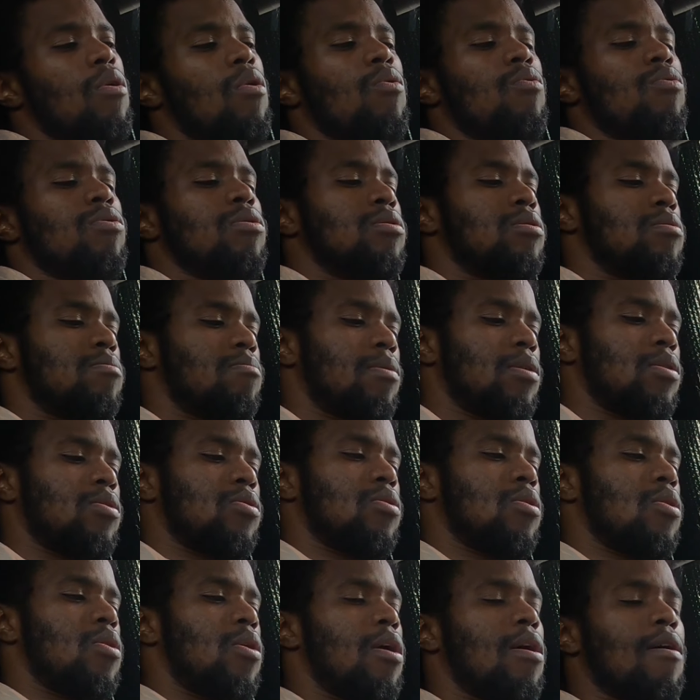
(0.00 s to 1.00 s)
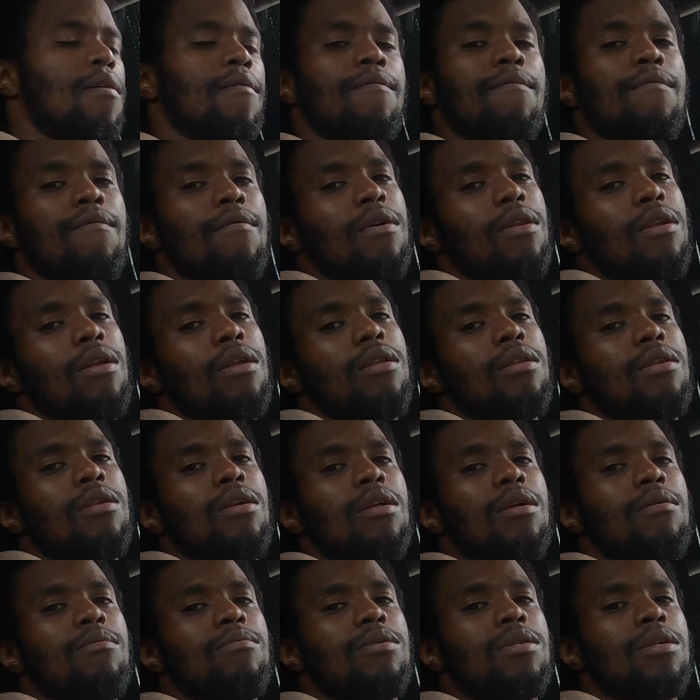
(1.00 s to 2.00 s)
Always make sure you have fun and
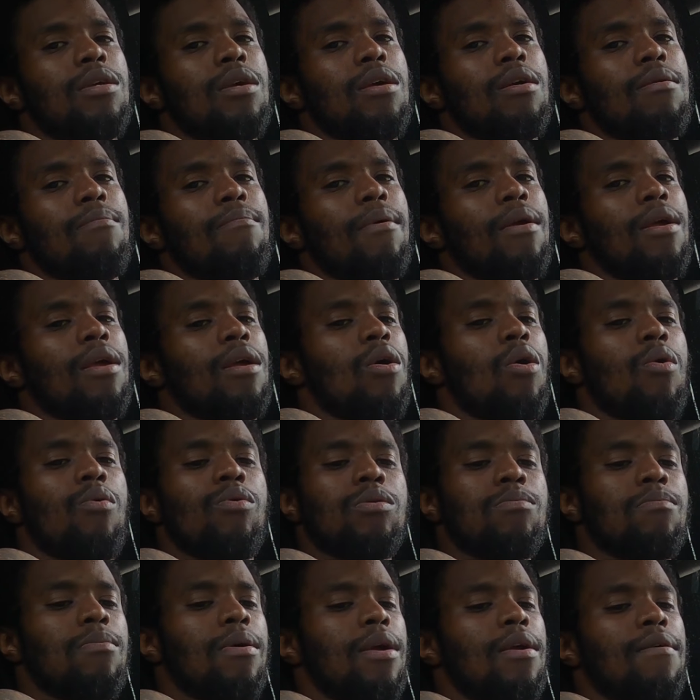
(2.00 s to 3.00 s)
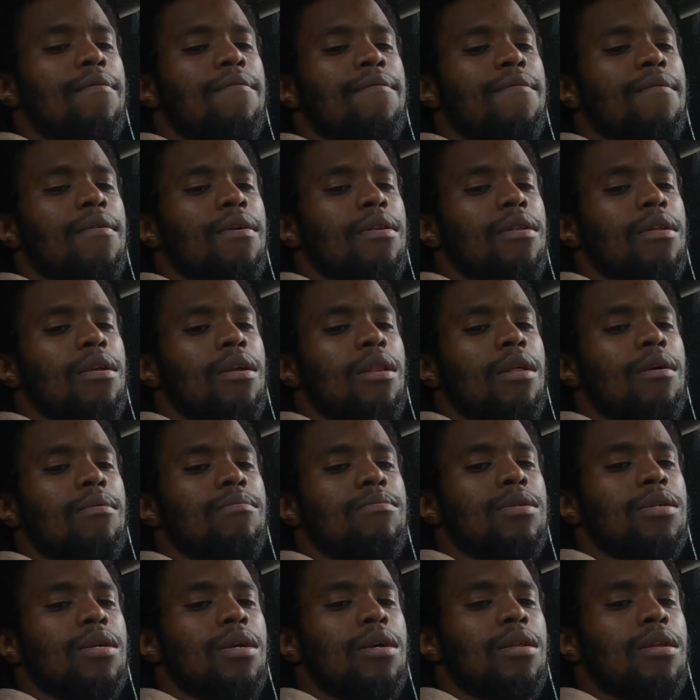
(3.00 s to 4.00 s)
you know what I'm saying? Make always make it fun, you know what
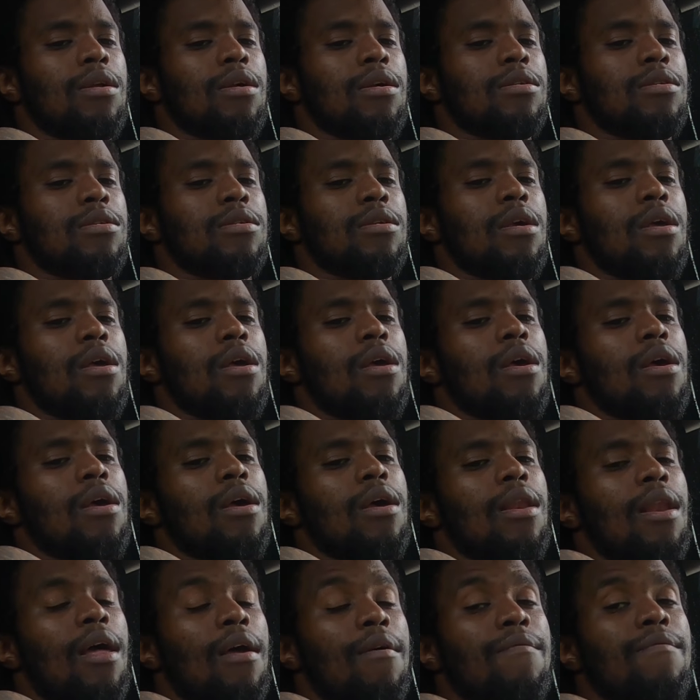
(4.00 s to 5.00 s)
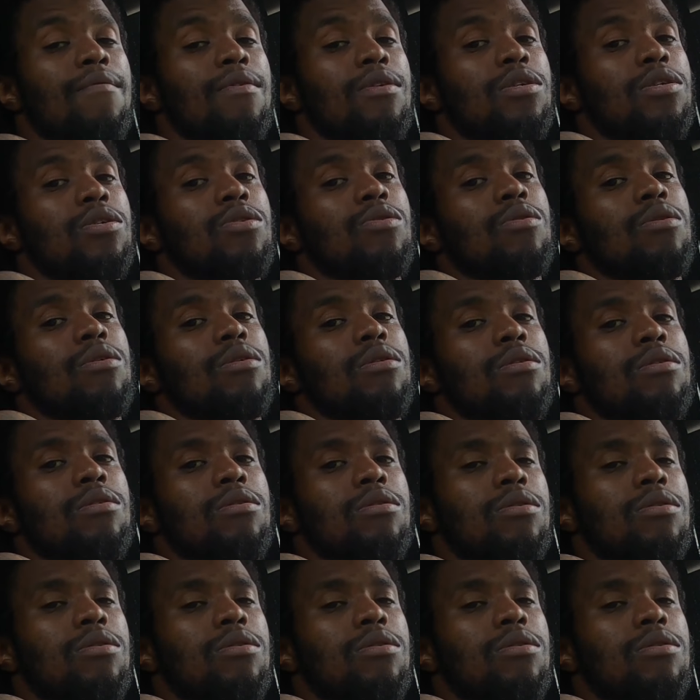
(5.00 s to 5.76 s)
I'm saying? Cuz life is short.